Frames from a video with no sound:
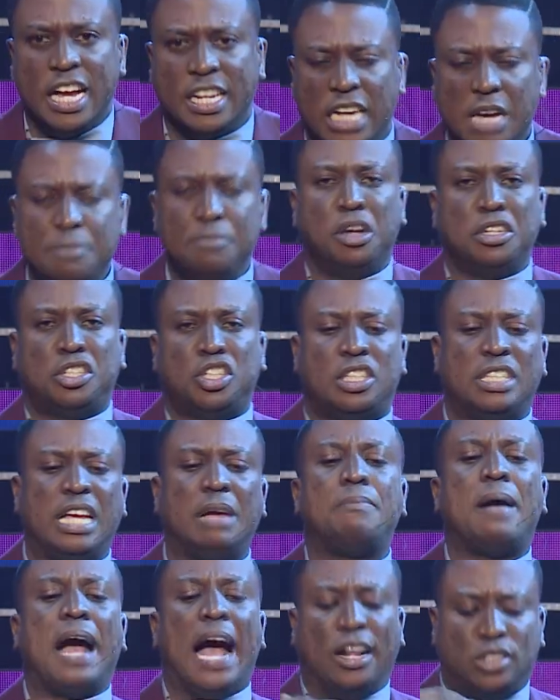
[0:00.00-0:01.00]
They must
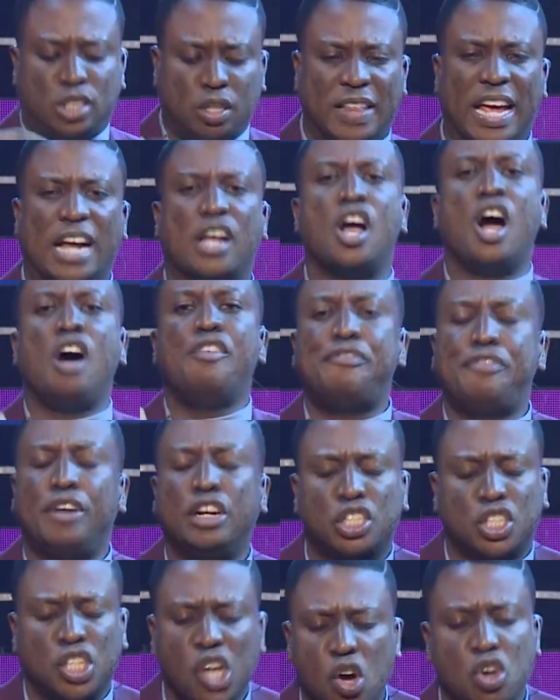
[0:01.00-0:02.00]
step out of their
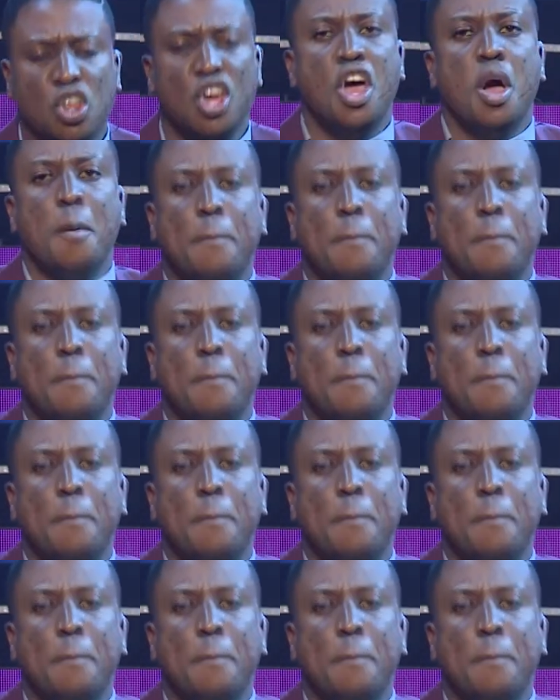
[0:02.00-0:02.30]
comfort zone.